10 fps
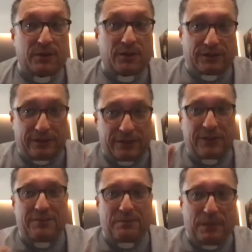
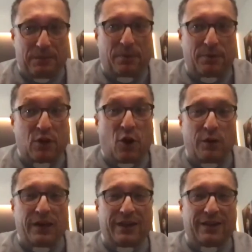
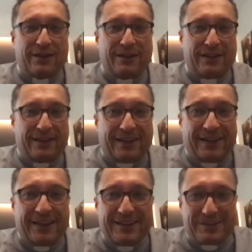going
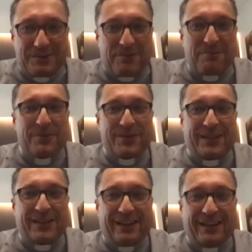to
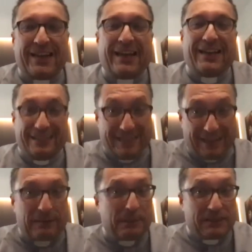Compostela.
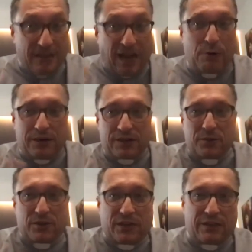Yeah, but now, as you
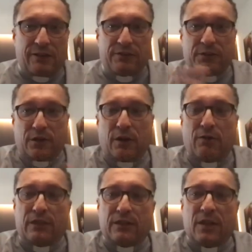said, after
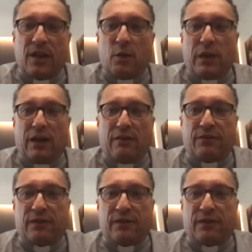COVID, we have